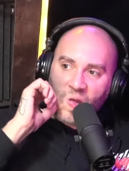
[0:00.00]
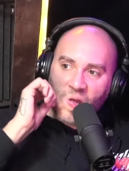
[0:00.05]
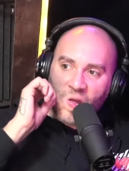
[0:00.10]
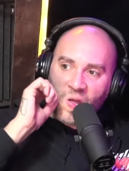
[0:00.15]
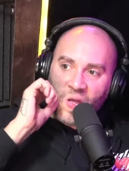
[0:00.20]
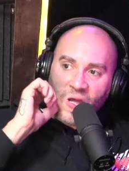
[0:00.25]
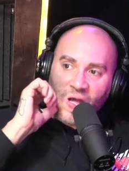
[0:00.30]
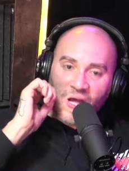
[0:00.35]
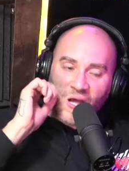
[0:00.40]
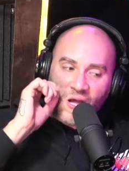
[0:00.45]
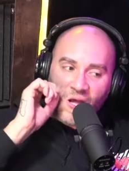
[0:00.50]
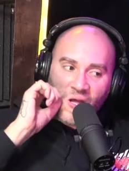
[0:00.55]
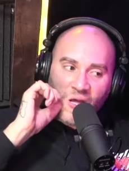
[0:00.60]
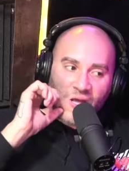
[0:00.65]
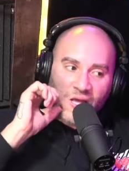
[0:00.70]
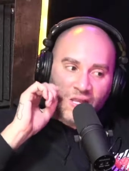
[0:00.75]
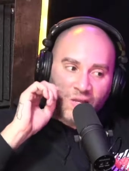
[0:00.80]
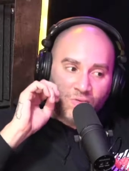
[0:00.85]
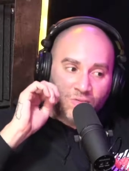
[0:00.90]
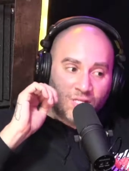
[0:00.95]
Yeah,
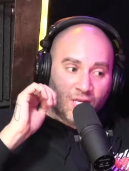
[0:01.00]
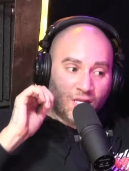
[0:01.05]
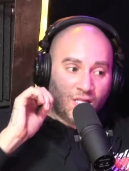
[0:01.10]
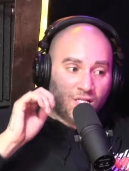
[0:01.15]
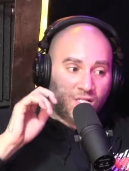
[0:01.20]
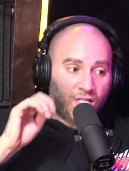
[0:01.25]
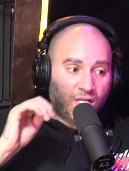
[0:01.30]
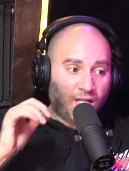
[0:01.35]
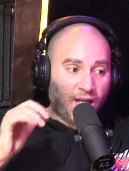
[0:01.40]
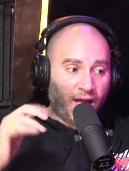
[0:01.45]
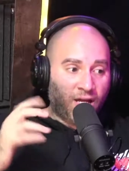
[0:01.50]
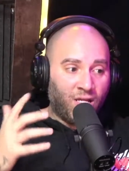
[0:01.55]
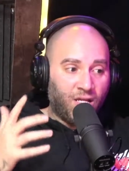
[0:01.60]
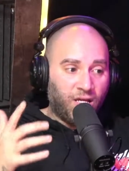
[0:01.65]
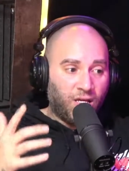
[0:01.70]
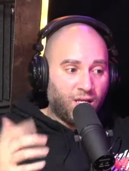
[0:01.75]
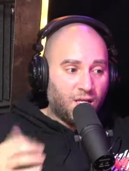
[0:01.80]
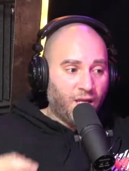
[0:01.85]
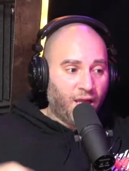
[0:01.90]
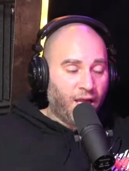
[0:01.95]
and it was like legit.
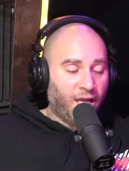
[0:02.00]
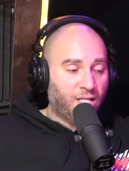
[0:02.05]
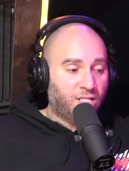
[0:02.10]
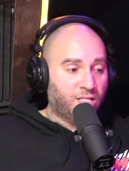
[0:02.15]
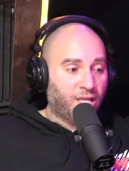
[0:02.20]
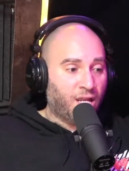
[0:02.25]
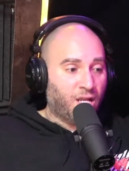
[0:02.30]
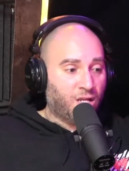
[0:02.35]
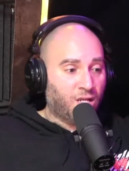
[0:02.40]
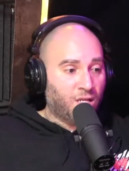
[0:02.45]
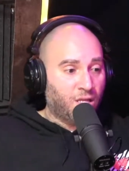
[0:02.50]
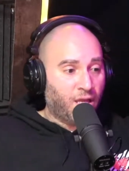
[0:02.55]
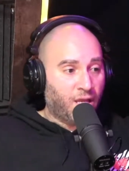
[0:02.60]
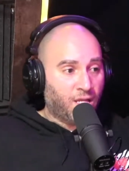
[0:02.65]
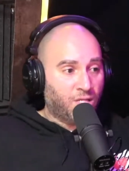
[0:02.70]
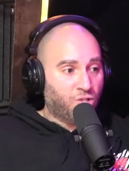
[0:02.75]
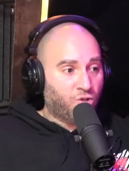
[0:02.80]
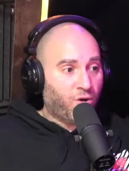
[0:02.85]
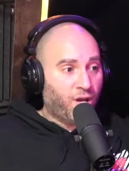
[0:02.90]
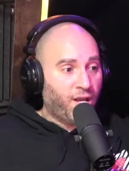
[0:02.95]
I had just had a
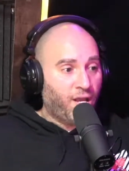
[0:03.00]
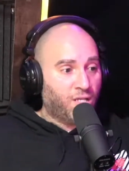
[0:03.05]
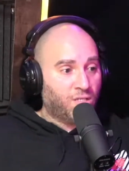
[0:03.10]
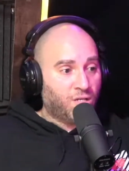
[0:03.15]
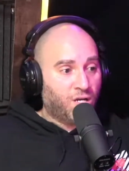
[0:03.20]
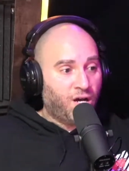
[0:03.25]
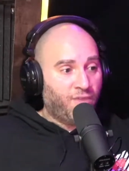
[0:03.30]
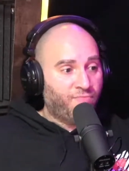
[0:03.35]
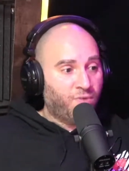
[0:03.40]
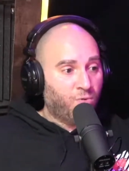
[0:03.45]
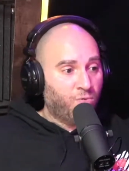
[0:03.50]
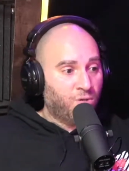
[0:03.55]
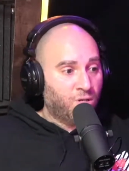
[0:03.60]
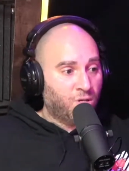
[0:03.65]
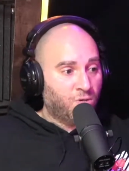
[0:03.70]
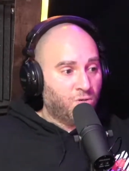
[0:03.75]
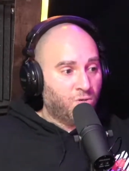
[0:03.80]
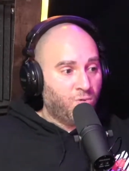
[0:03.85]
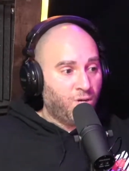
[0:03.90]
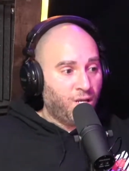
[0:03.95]
dry ass cough that wouldn't
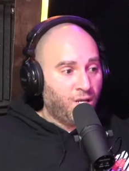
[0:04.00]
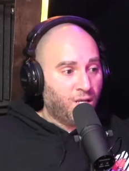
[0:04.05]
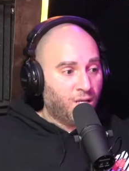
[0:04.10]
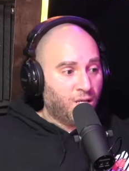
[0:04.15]
go away.